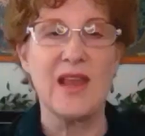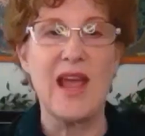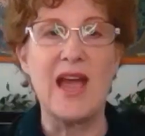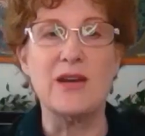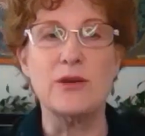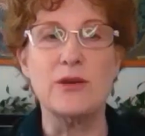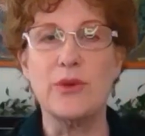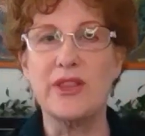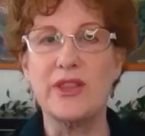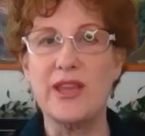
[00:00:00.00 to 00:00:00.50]

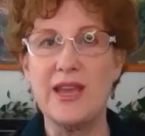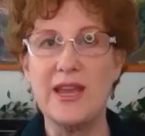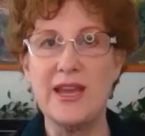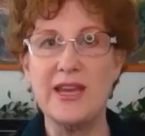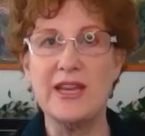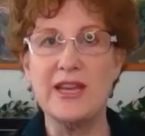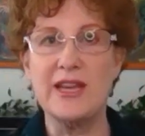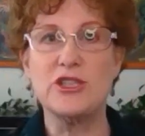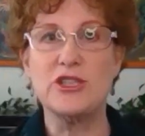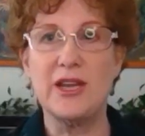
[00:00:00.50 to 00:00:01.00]
And with
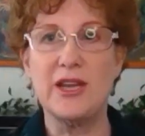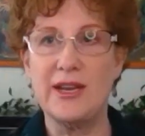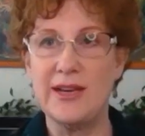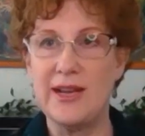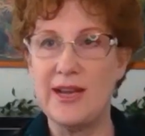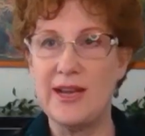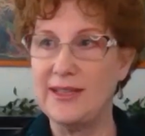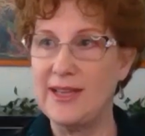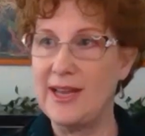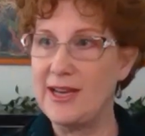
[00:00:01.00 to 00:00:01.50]
each
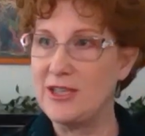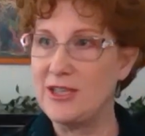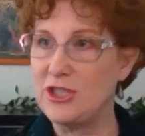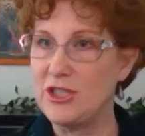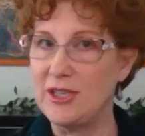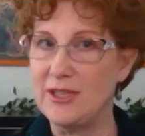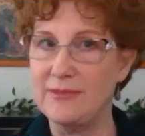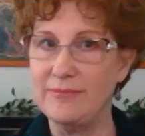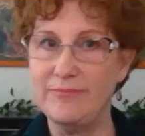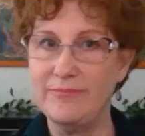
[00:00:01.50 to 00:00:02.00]

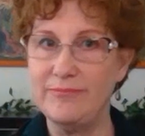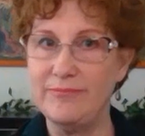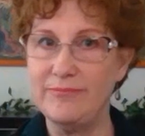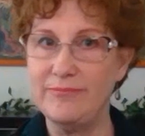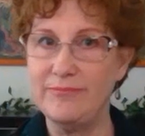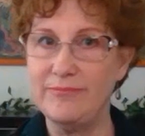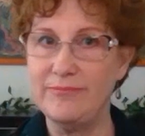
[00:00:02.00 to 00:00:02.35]
inhalation,